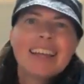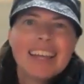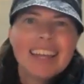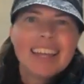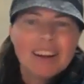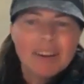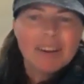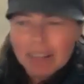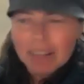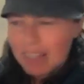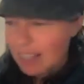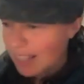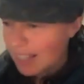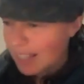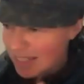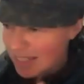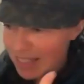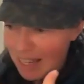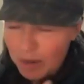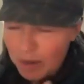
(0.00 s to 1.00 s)

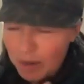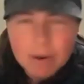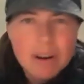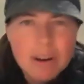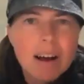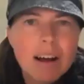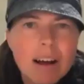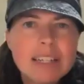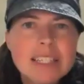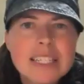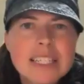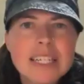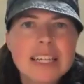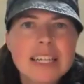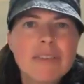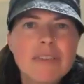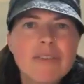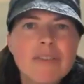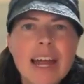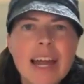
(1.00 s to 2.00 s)
It's like we're
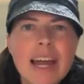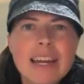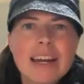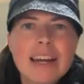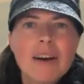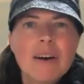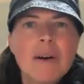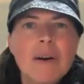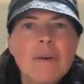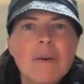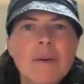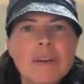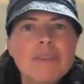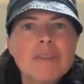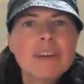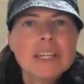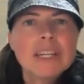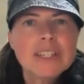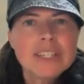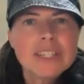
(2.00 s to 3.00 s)
constantly finding our own
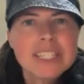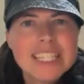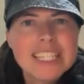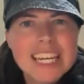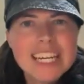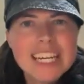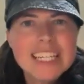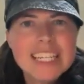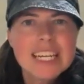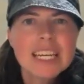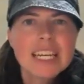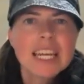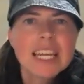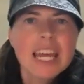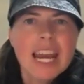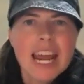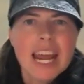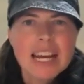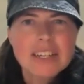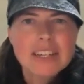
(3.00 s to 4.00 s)
efficiencies and
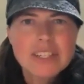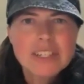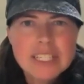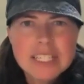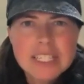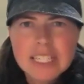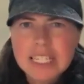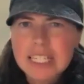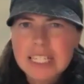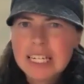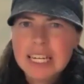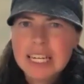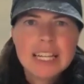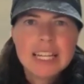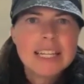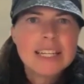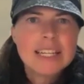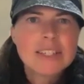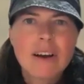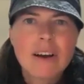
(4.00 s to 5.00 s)
connections, and
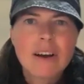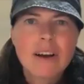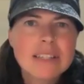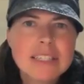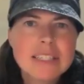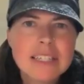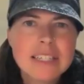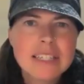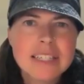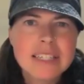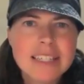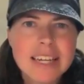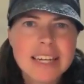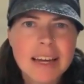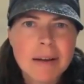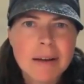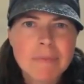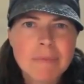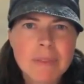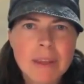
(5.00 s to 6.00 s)
this constant
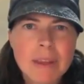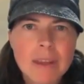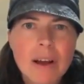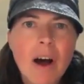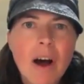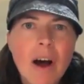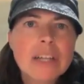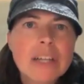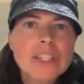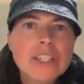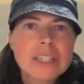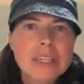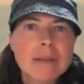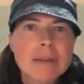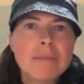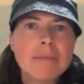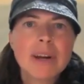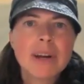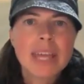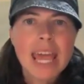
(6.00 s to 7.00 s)
conscious
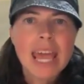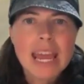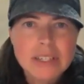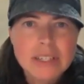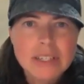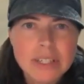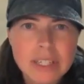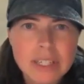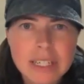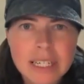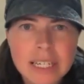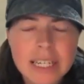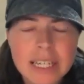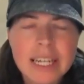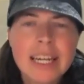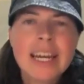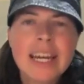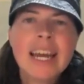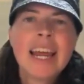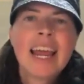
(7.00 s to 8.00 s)
communication.
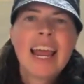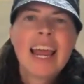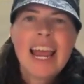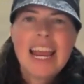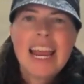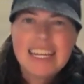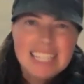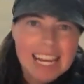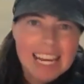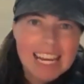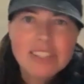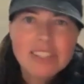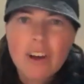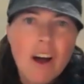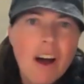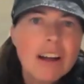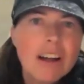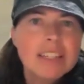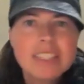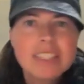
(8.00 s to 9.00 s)
It takes
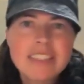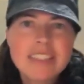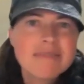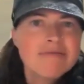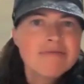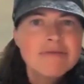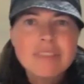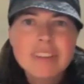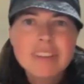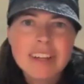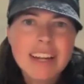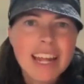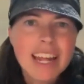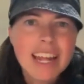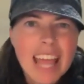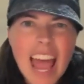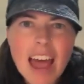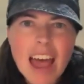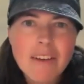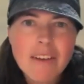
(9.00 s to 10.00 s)
constant
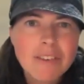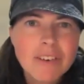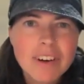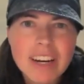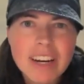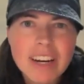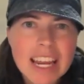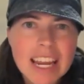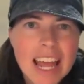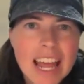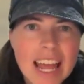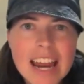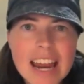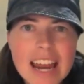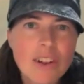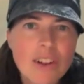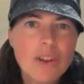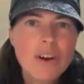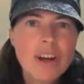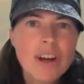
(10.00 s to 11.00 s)
like efforting
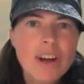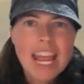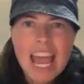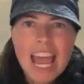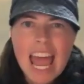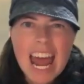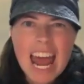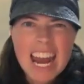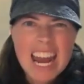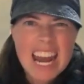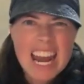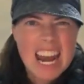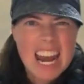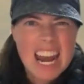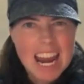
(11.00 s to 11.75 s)
and looking at it